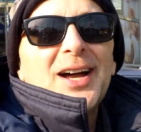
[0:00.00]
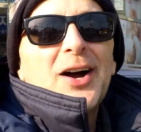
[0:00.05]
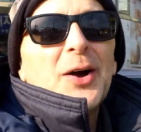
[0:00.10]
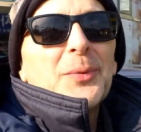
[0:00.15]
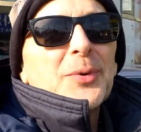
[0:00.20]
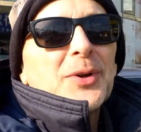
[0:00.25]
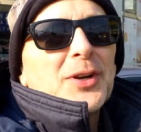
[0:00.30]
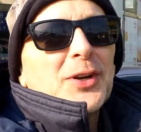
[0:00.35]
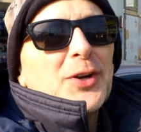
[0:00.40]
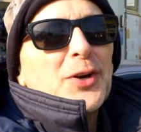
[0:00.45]
And
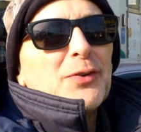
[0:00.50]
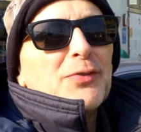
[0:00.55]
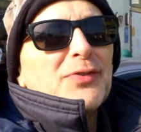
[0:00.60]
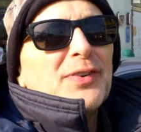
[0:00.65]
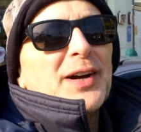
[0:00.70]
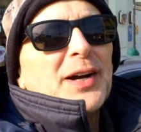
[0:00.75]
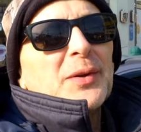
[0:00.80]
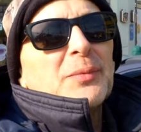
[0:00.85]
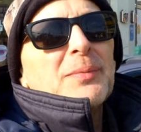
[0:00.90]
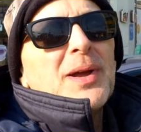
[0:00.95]
now I'm going to go
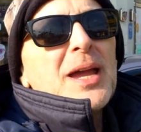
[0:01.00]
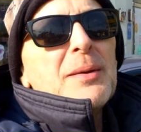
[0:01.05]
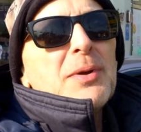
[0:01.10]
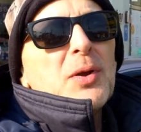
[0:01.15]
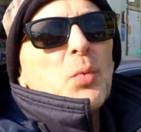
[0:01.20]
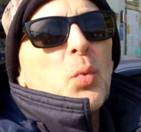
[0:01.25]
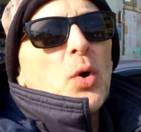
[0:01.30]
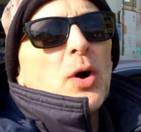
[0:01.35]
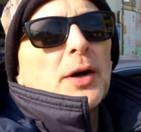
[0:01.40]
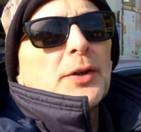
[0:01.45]
find
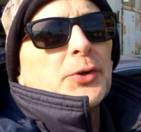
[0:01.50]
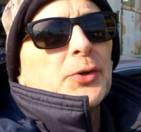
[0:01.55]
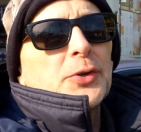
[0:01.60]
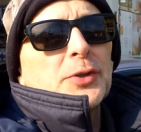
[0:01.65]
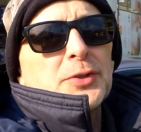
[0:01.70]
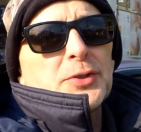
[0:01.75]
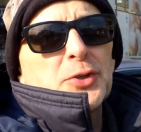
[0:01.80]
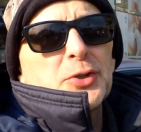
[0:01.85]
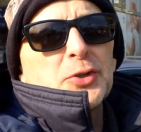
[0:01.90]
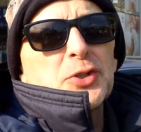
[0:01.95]
maybe one
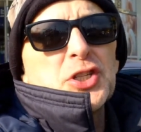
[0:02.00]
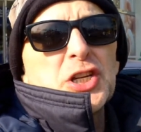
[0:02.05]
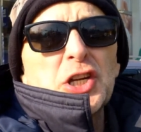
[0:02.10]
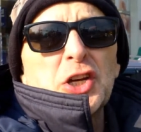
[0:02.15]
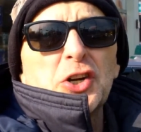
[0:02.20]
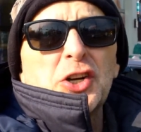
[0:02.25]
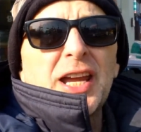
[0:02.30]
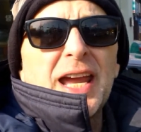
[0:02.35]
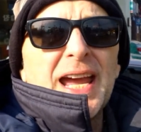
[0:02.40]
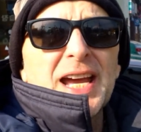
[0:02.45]
or two
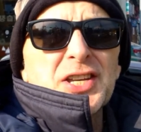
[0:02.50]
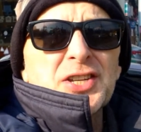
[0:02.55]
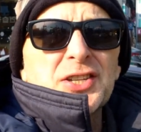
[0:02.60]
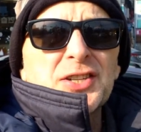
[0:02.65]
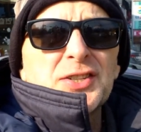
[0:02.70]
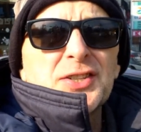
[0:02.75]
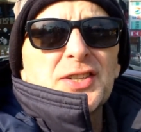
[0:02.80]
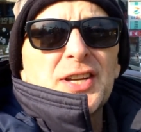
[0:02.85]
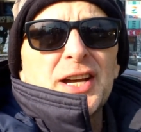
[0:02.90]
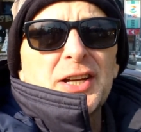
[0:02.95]

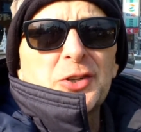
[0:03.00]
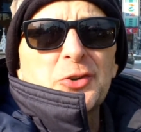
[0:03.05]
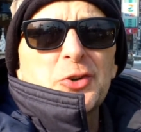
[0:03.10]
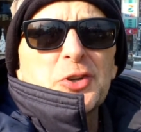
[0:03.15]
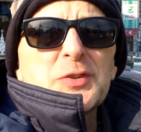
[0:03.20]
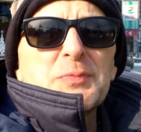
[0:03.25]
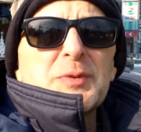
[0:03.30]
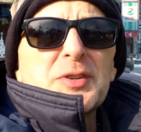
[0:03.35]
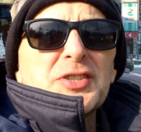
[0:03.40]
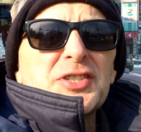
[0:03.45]
geocaches on
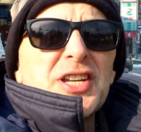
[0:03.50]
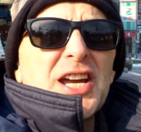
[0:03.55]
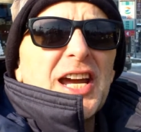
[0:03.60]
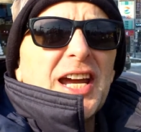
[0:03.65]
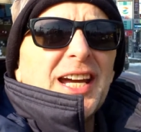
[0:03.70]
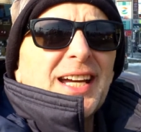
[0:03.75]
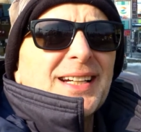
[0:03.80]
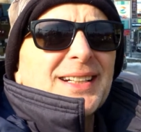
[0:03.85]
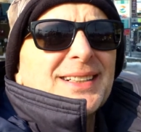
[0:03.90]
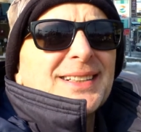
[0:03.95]
Christmas
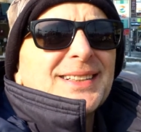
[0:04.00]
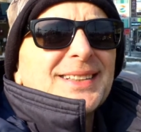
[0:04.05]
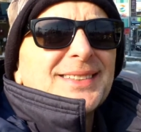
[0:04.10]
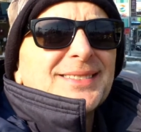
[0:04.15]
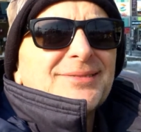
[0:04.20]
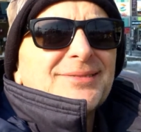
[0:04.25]
Day